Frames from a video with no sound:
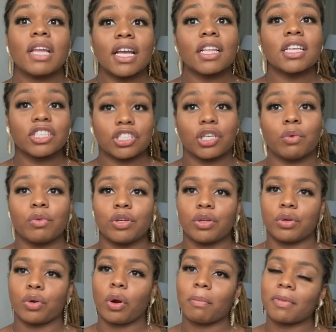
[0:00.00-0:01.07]
that she would do
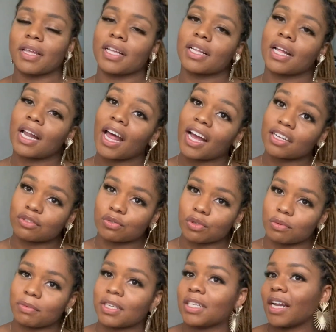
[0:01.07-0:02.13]
normally in the classroom
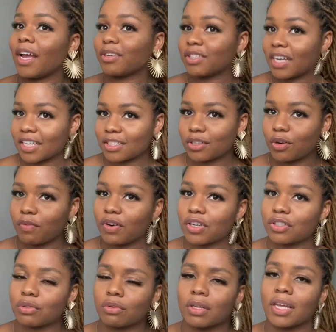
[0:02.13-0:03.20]
that now she has to do
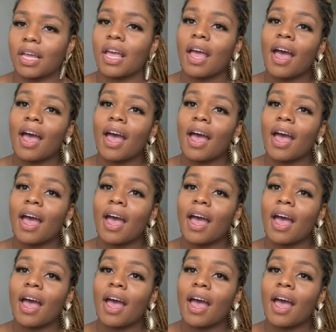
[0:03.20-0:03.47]
virtually.